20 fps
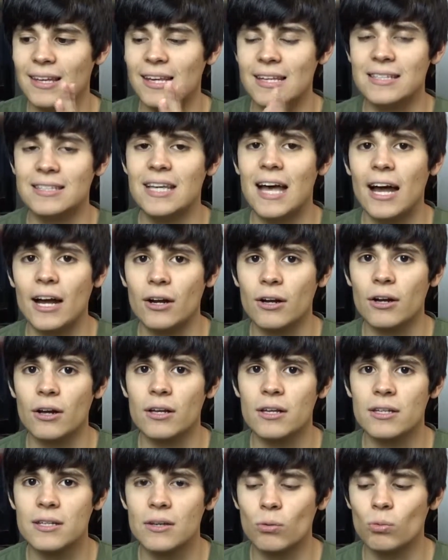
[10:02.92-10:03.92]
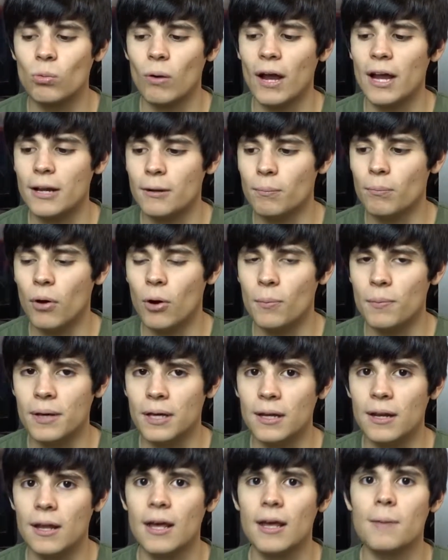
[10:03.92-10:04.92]
the exact right
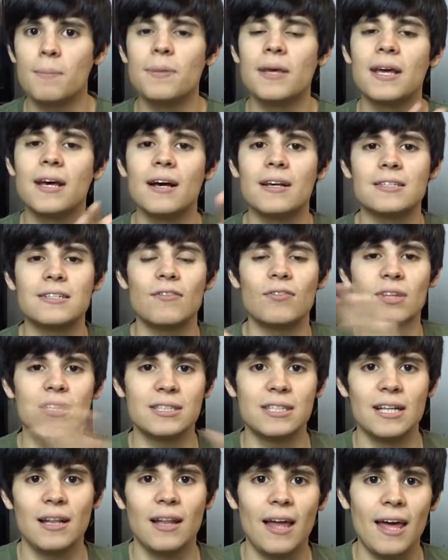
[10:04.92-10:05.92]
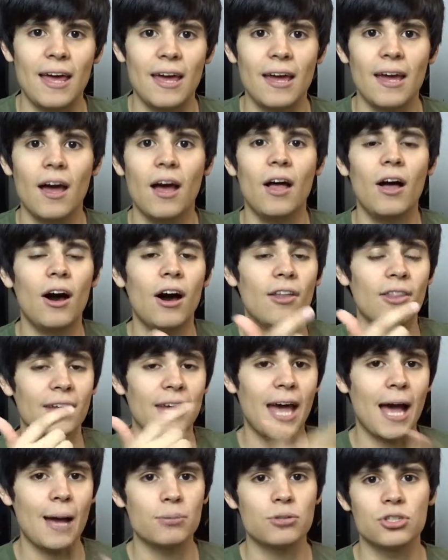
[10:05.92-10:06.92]
moment because of the delay on the
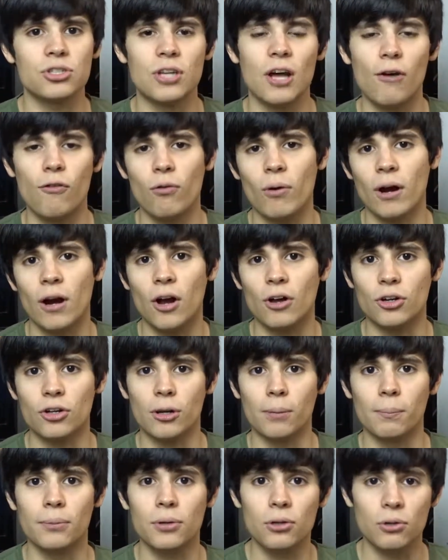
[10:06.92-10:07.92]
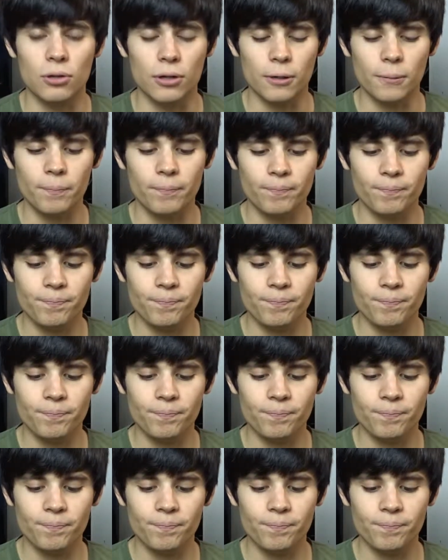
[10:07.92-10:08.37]
capture software on your computer.